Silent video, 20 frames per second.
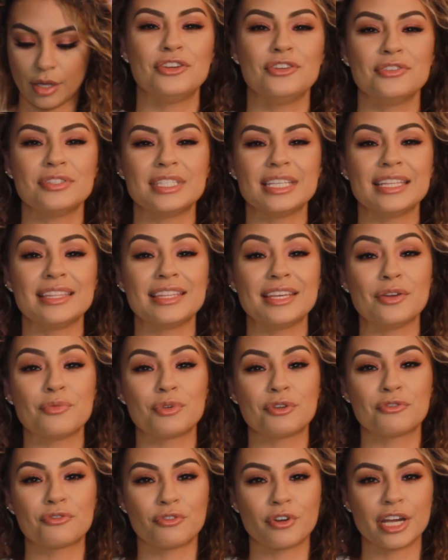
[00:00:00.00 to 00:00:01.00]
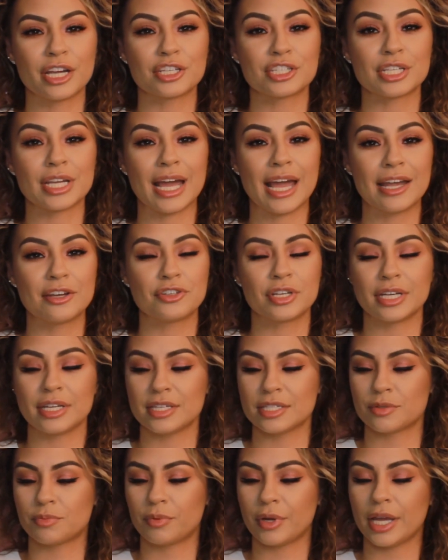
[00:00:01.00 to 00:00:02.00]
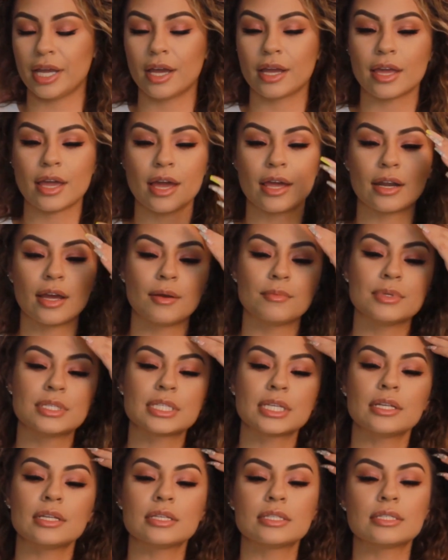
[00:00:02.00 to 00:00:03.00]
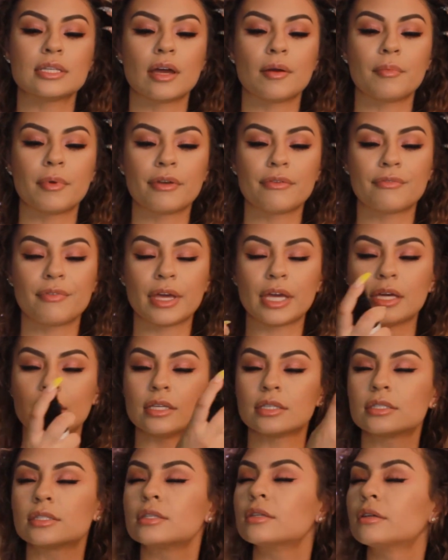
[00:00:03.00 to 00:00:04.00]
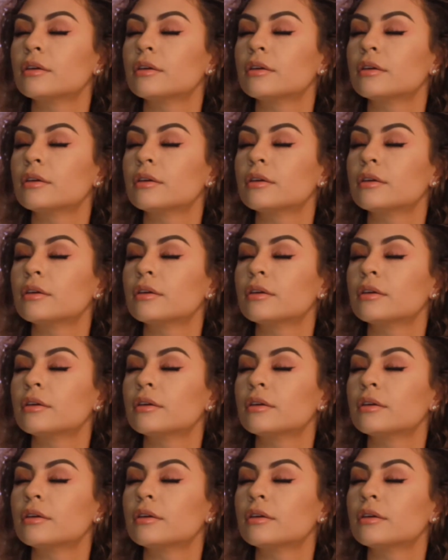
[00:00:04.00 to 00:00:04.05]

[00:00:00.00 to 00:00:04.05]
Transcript: Using the Refresh Hydrating Spray again, I'm just going to set my face.